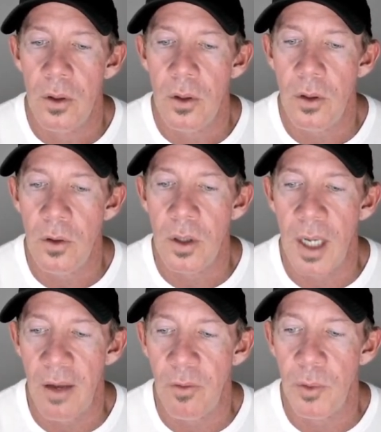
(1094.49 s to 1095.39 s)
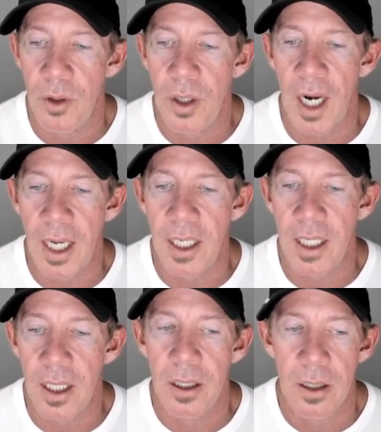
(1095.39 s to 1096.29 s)
you can have a real good
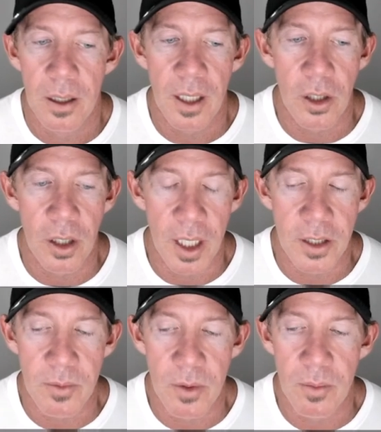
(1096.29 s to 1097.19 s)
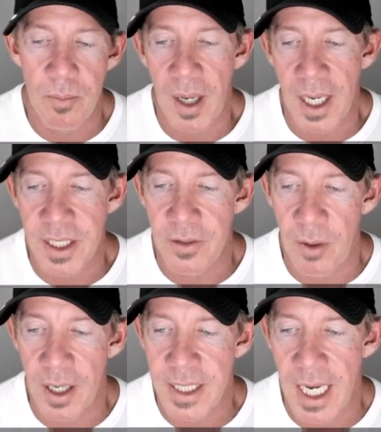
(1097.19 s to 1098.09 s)
idea that you're going to get some good positive
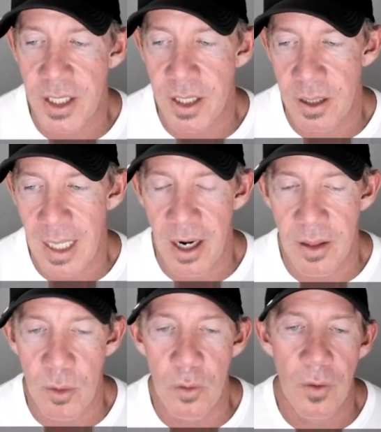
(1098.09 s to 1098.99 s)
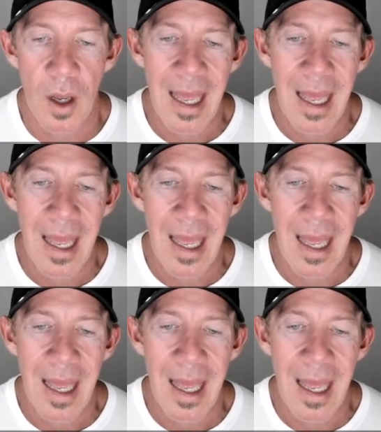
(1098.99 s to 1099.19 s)
price action out of the move.